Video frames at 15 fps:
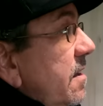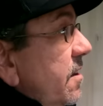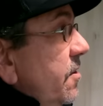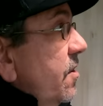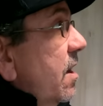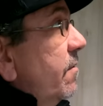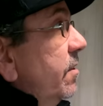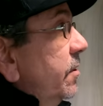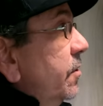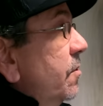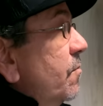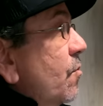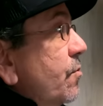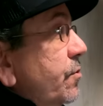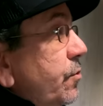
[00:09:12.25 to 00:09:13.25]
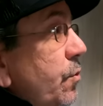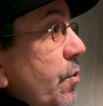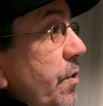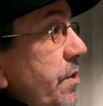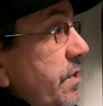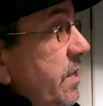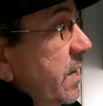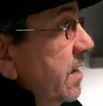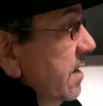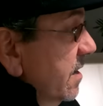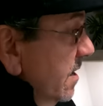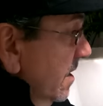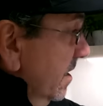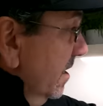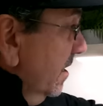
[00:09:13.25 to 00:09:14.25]
here you have a little more storage,
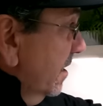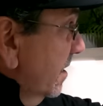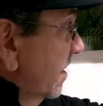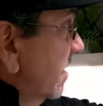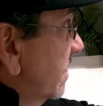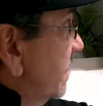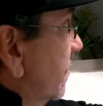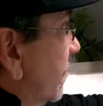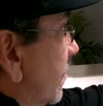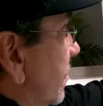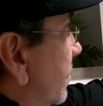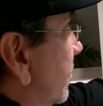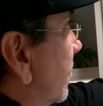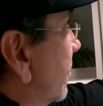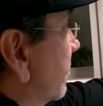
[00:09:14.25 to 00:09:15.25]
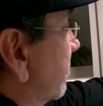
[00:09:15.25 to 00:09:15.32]
your